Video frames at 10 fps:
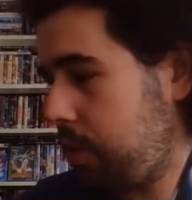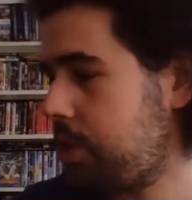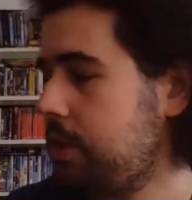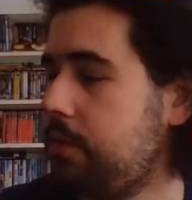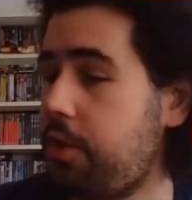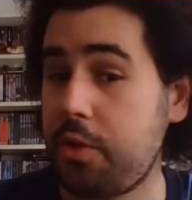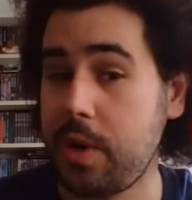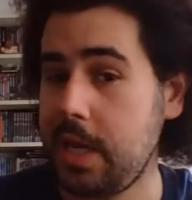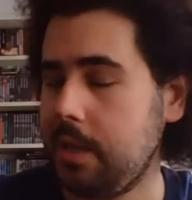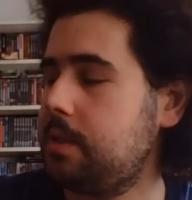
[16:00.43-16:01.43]
Ocean
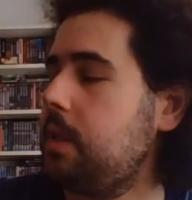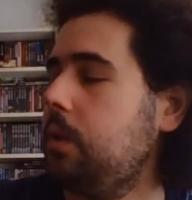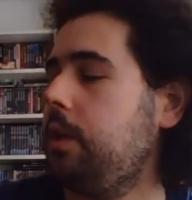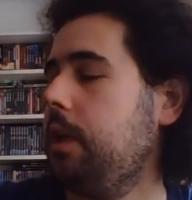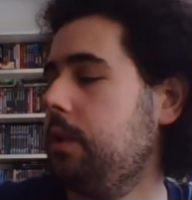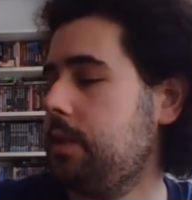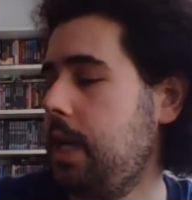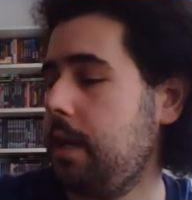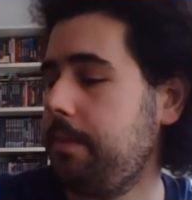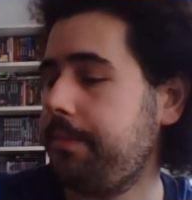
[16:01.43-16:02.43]
3 till the end of
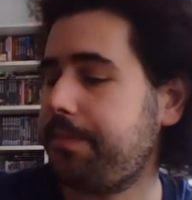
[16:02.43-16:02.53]
time.